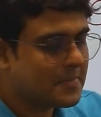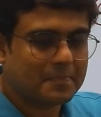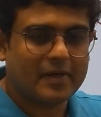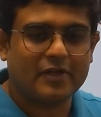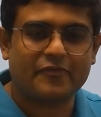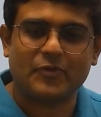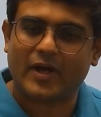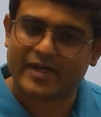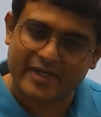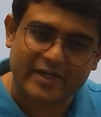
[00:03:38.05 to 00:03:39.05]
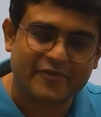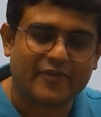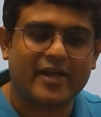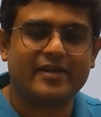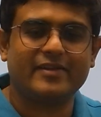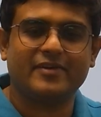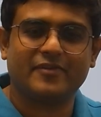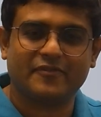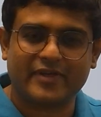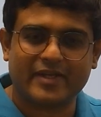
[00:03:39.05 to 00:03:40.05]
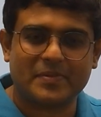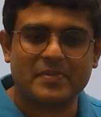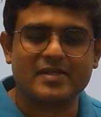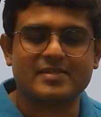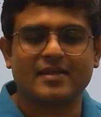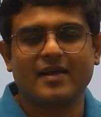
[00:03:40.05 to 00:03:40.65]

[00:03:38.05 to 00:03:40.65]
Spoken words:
but if you identify the variables